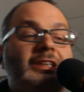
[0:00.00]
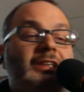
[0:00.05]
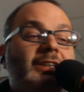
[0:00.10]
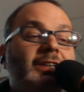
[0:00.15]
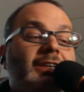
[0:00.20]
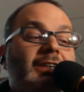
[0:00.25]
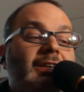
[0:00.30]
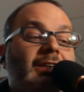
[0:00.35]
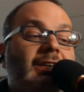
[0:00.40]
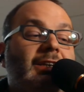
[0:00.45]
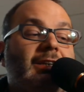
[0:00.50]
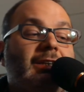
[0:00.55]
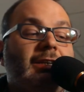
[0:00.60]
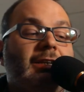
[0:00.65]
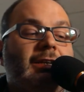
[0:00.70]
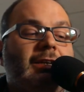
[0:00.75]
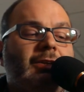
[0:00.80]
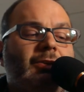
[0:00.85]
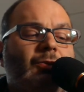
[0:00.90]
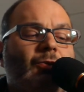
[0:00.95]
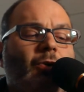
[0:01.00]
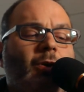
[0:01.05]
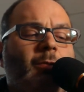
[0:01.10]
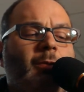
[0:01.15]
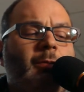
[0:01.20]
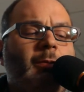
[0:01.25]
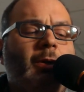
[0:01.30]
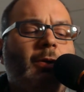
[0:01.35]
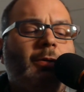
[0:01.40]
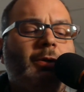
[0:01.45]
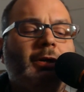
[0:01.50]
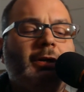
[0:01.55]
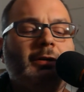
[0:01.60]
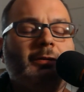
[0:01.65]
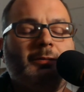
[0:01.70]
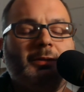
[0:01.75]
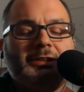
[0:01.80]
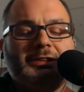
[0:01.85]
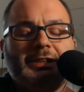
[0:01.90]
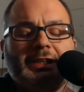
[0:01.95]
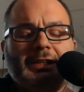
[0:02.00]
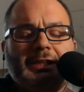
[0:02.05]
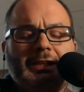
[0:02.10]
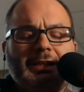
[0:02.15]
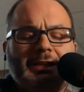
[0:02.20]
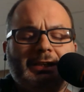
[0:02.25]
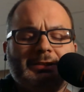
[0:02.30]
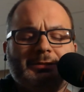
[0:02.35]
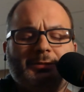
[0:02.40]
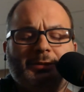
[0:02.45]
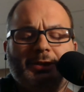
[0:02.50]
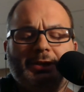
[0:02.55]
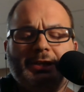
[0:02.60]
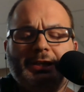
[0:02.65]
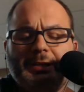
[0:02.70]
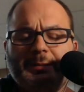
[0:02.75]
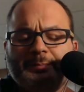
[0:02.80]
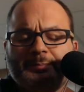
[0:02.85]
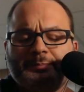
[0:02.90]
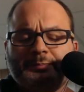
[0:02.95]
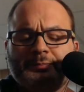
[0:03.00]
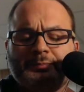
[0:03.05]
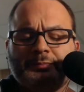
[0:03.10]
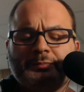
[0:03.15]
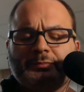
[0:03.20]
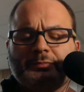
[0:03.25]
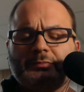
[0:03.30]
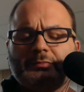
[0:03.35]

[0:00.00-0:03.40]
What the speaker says: it's in the normal mode, which I think is really